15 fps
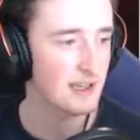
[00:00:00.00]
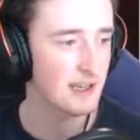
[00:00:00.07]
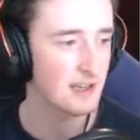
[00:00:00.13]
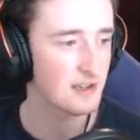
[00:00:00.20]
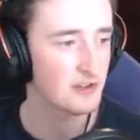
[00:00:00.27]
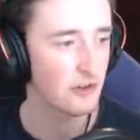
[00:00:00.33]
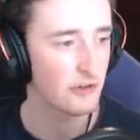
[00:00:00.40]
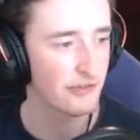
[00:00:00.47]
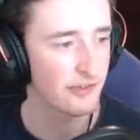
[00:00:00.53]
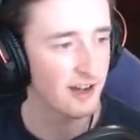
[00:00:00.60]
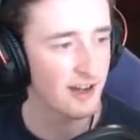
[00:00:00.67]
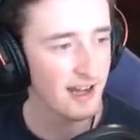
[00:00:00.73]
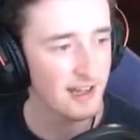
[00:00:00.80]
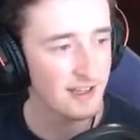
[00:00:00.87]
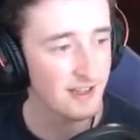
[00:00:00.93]
has so
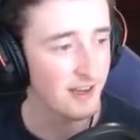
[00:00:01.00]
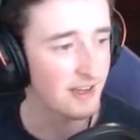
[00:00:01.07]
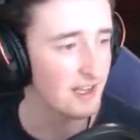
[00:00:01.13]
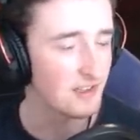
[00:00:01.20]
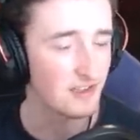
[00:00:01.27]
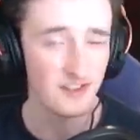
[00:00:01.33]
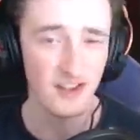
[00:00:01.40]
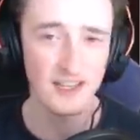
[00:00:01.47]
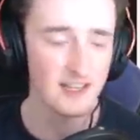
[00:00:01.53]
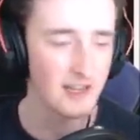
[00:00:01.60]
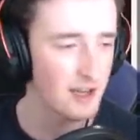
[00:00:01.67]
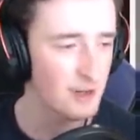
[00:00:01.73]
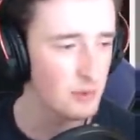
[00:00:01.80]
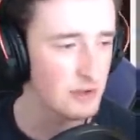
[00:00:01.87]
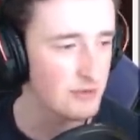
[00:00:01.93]
far had an insanely
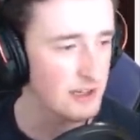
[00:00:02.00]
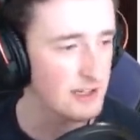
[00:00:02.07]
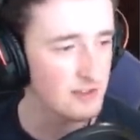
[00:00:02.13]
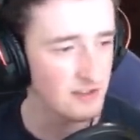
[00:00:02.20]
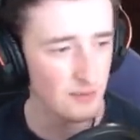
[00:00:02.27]
high win rate,